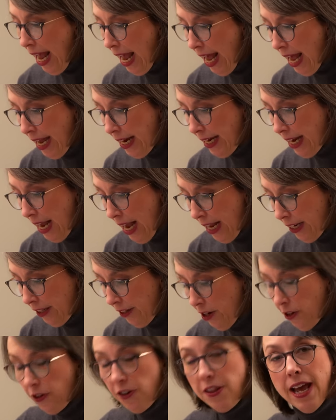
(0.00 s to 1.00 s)
And I
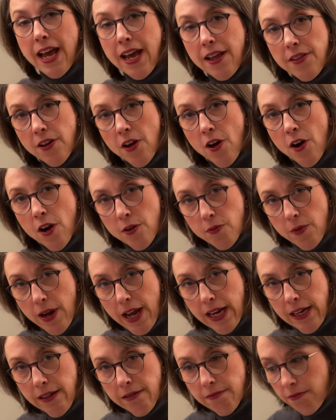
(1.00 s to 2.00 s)
learned that the hard
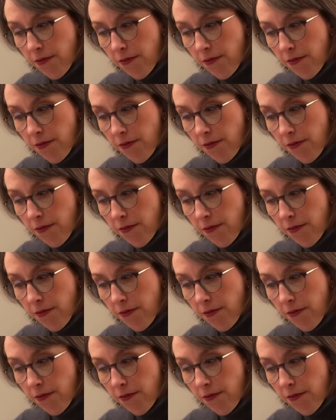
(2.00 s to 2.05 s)
way.